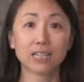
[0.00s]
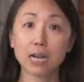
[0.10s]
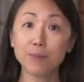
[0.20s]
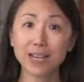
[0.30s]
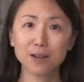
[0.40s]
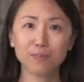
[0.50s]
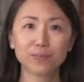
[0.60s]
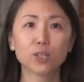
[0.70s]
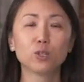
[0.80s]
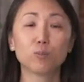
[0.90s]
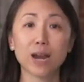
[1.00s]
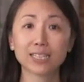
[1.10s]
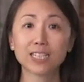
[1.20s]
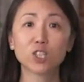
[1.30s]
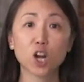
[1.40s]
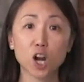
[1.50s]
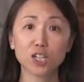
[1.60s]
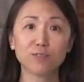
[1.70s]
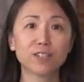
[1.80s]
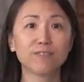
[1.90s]
Coming up, you'll practice the
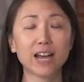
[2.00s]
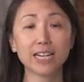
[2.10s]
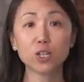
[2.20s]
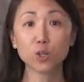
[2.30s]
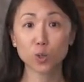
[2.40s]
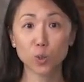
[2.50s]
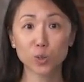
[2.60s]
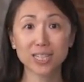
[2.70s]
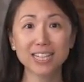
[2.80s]
art of defining your goals